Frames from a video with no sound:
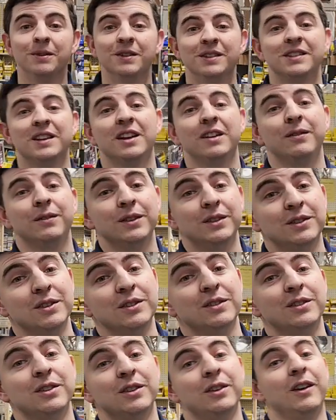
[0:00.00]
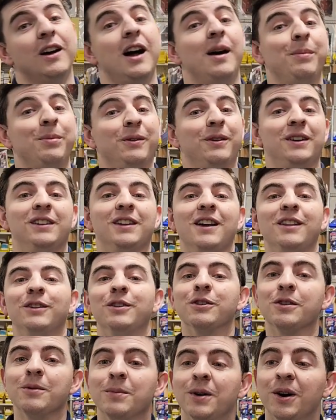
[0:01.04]
inside of it too, so they're operating that
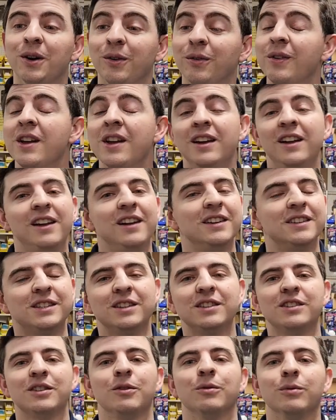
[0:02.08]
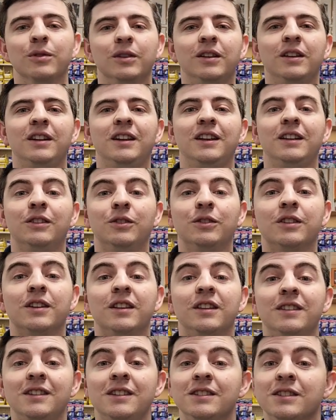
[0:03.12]
locomotive. This is a really neat
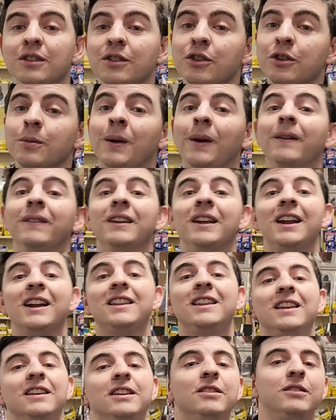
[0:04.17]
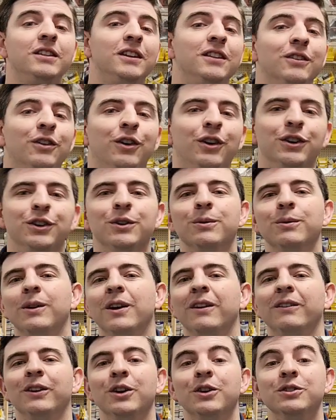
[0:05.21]
looking diesel locomotive that I think you need on your
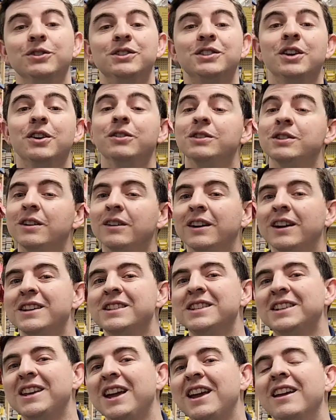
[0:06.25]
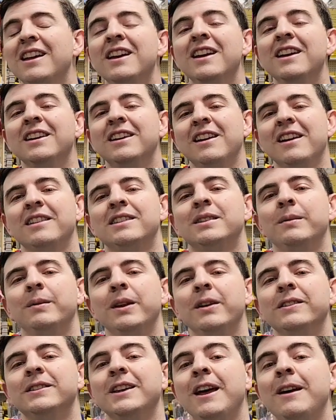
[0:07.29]
railroad. So don't hesitate, get some of
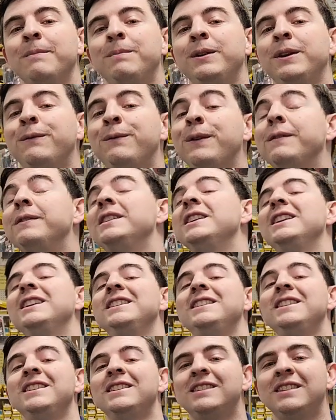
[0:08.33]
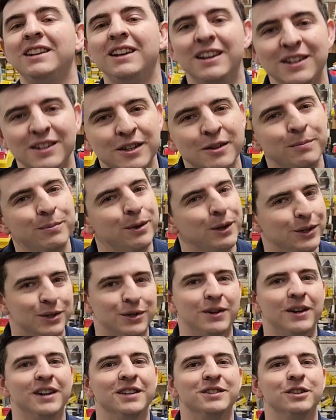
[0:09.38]
those MP15 DCs pulling
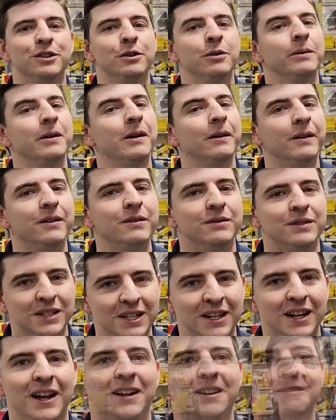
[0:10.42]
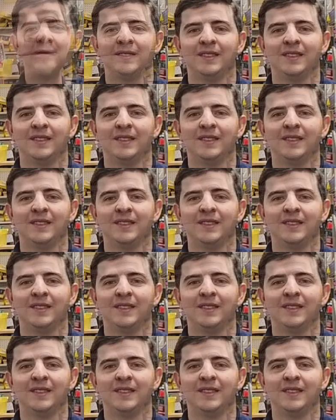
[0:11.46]
trains on your railroad today.